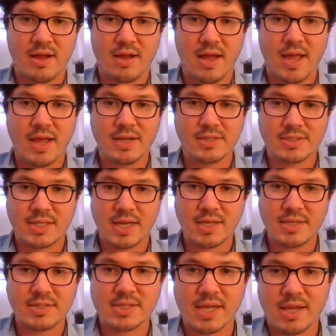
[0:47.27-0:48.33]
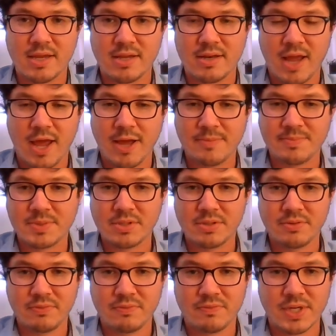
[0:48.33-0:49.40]
excess and
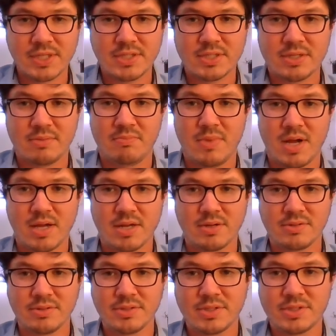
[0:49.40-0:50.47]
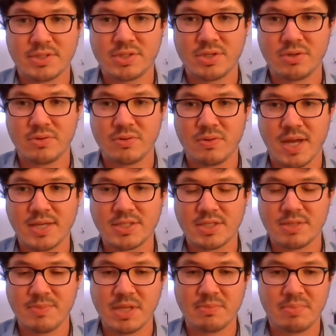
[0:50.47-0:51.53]
absolute risk models to
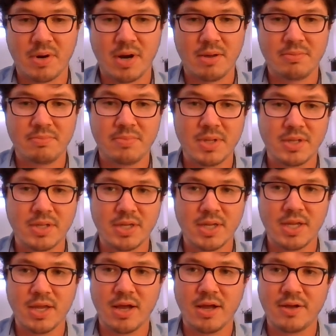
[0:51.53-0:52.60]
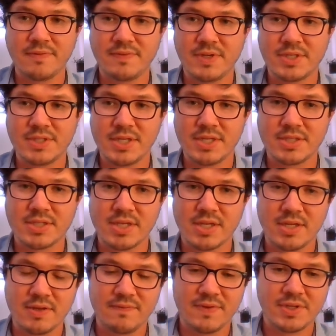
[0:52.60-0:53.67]
estimate the probability of disease in
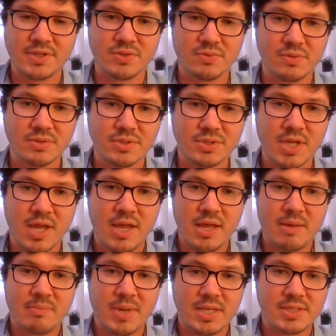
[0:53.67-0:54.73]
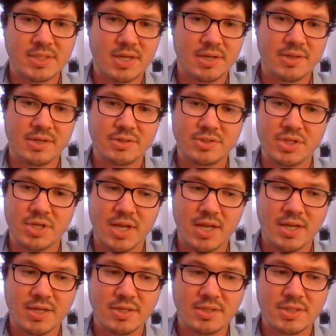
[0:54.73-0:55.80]
individuals based on their
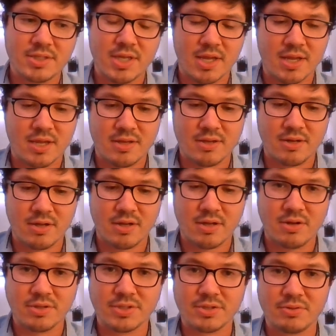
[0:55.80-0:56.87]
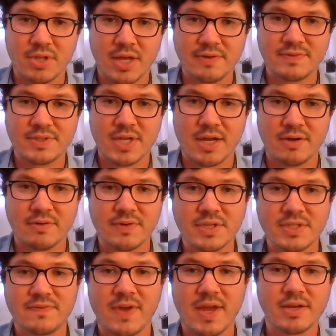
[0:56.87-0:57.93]
genetics and also lifestyle
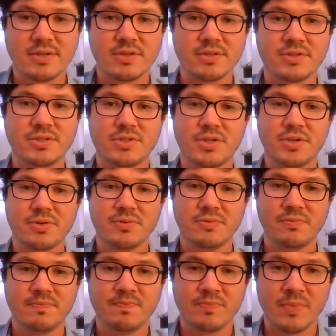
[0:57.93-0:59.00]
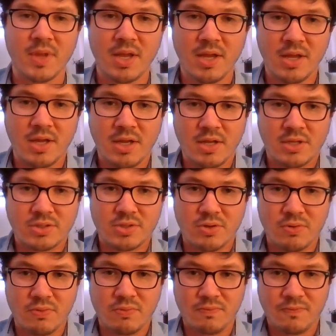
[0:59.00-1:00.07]
risk factors too.
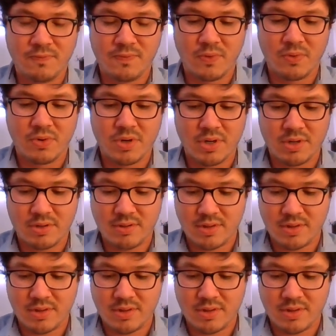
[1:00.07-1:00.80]
So, for